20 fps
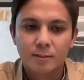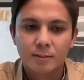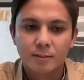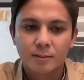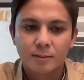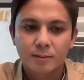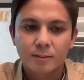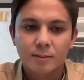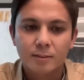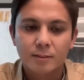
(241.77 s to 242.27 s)

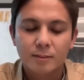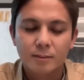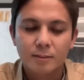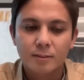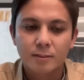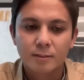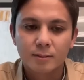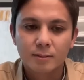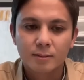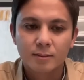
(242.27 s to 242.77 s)

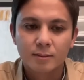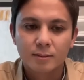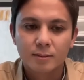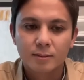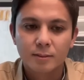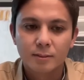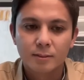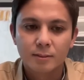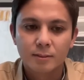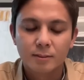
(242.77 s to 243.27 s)

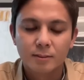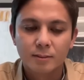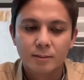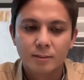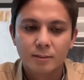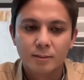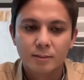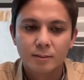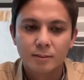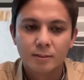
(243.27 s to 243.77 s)

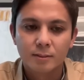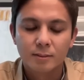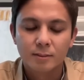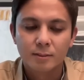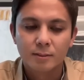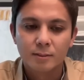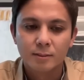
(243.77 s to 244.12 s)
The person shown says nothing.